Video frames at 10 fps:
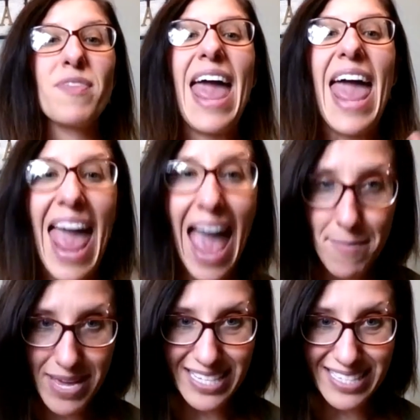the
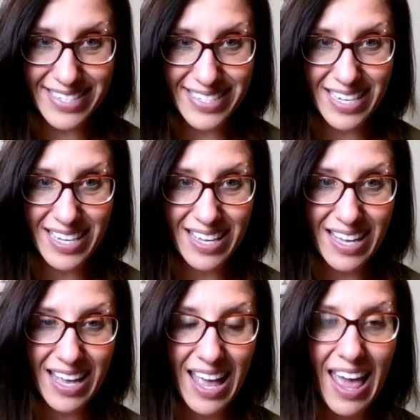habits
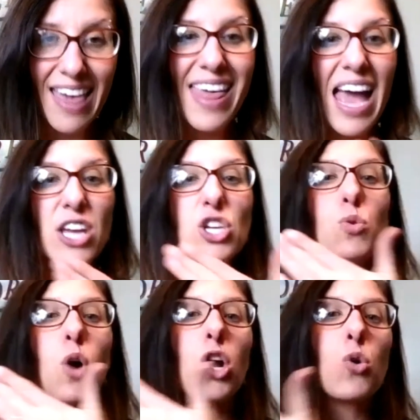that
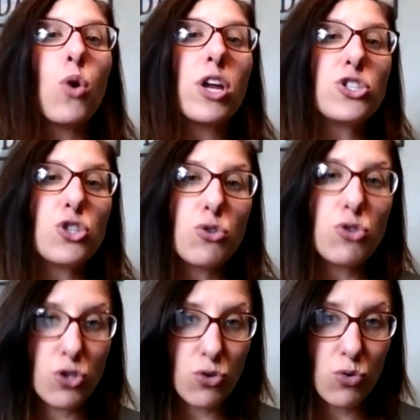you are going to
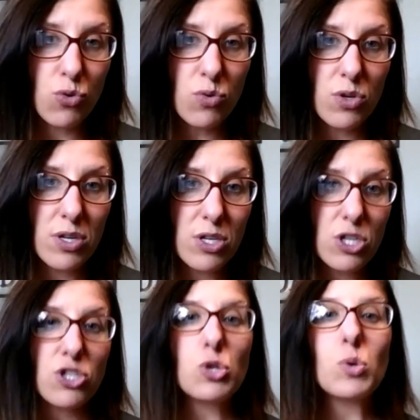do
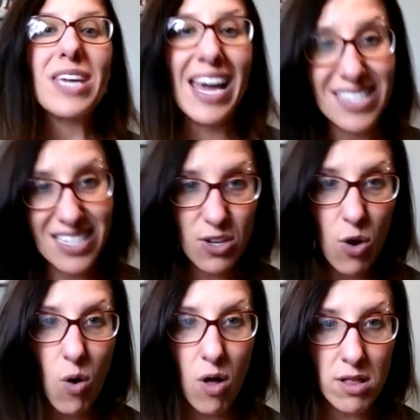to get to the
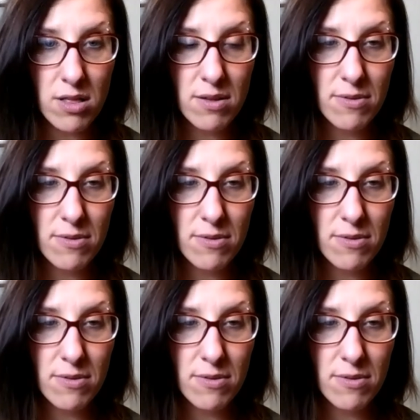goal.